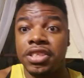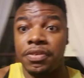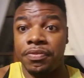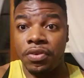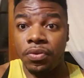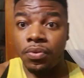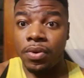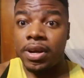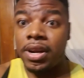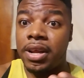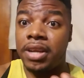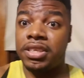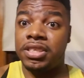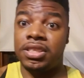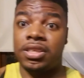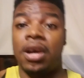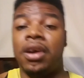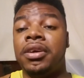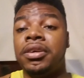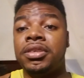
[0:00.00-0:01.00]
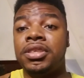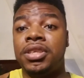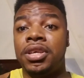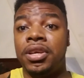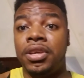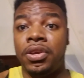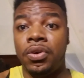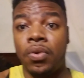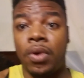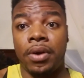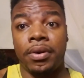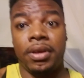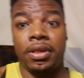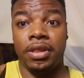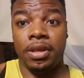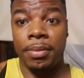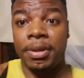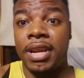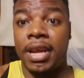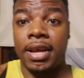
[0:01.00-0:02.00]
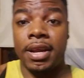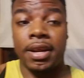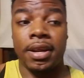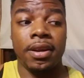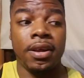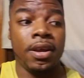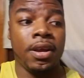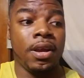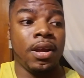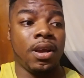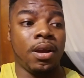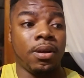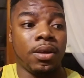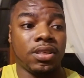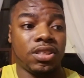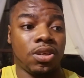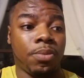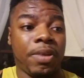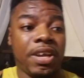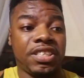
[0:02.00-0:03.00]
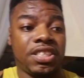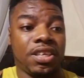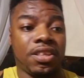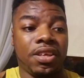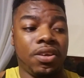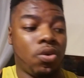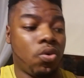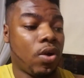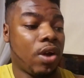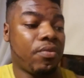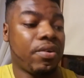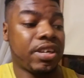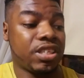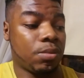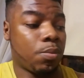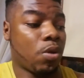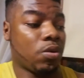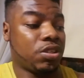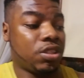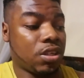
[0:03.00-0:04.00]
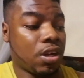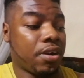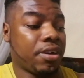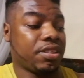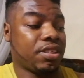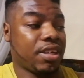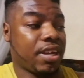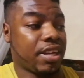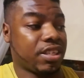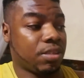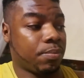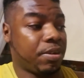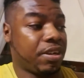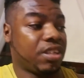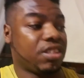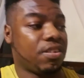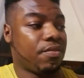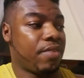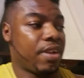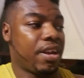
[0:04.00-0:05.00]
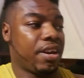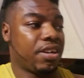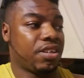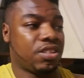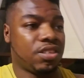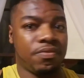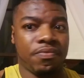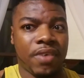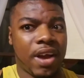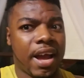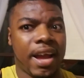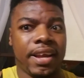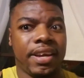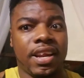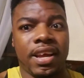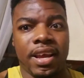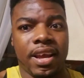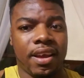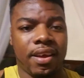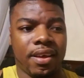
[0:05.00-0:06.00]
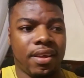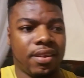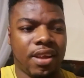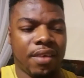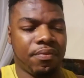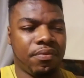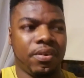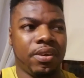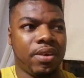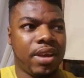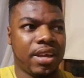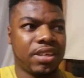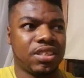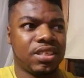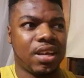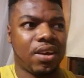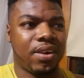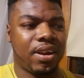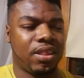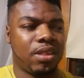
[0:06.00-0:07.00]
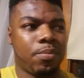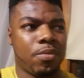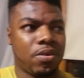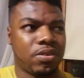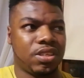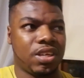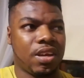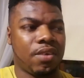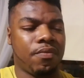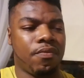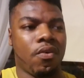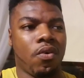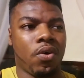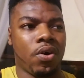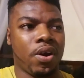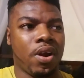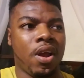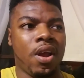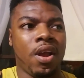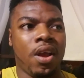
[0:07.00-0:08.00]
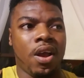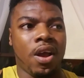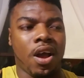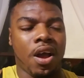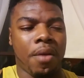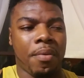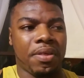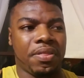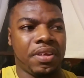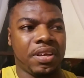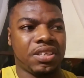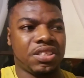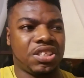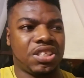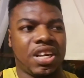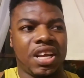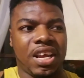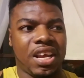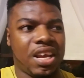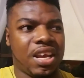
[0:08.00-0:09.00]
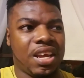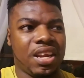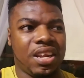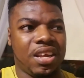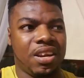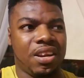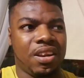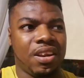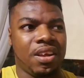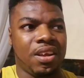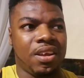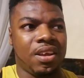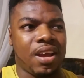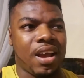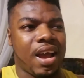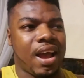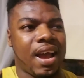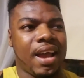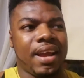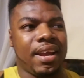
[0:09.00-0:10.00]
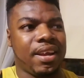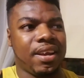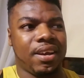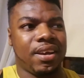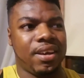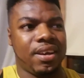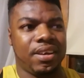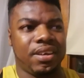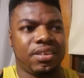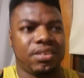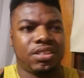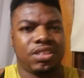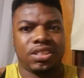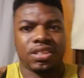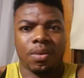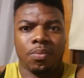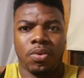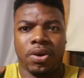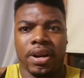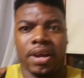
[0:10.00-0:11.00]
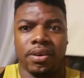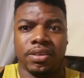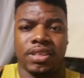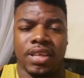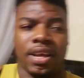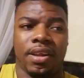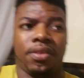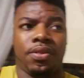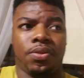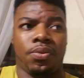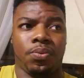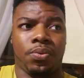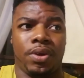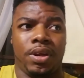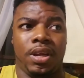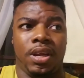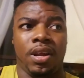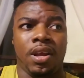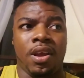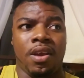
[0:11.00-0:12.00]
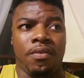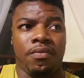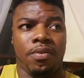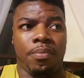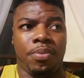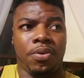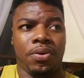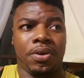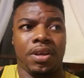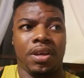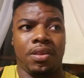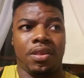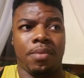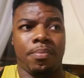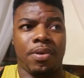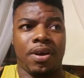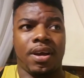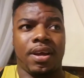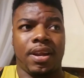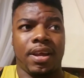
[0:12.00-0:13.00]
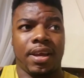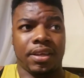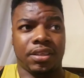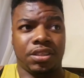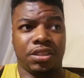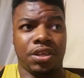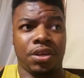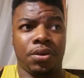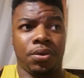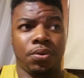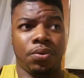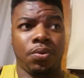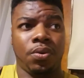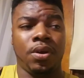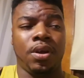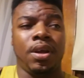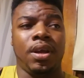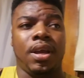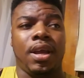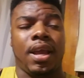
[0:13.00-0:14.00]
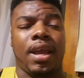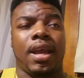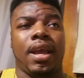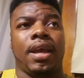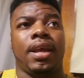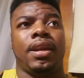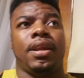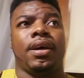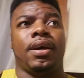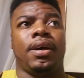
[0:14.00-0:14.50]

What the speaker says: if you run out of stars, you are eliminated. So basically, whoever has the most stars, like, has the biggest advantage. Phi definitely, hands down, had the most. He had 4. I think Jan and Aiga and someone else had 3. Fubuki and Laban had 2. And,